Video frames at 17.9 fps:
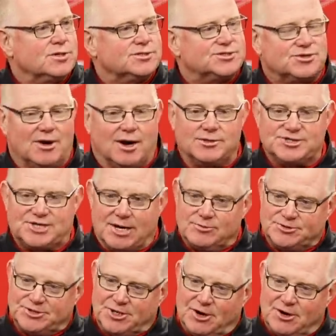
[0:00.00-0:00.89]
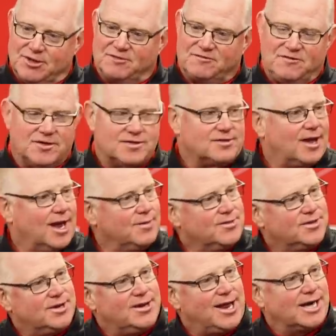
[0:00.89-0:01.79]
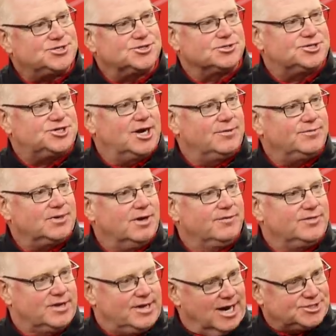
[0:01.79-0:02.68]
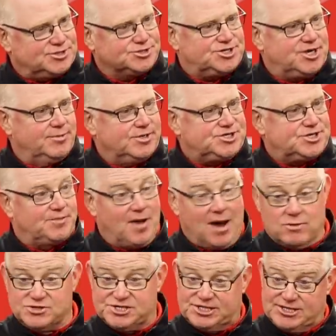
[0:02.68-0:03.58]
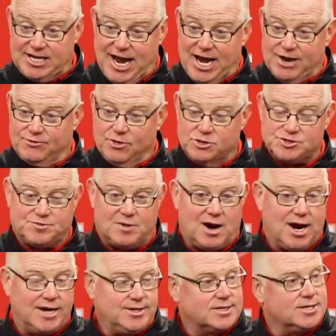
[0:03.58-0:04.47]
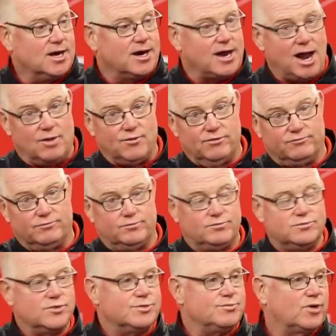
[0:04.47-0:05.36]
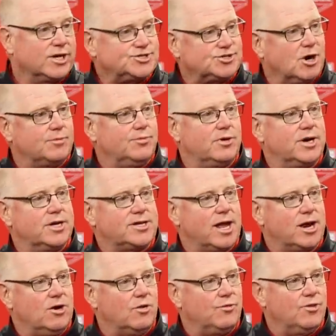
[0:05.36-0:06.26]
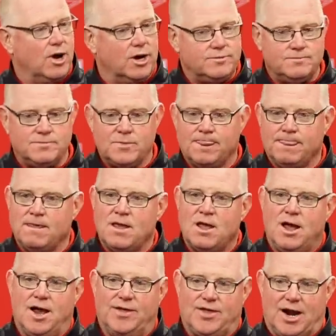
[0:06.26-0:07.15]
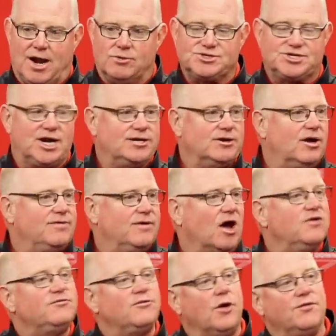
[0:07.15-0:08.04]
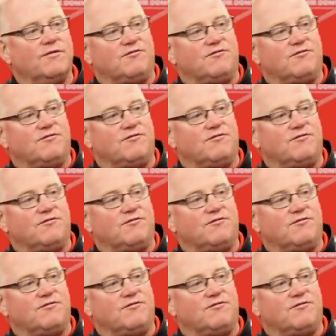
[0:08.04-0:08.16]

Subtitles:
So I was able to go to the fifth game of the national championship. I was eight rows behind the dugout when Bryce Harper hit that home run. And then I was on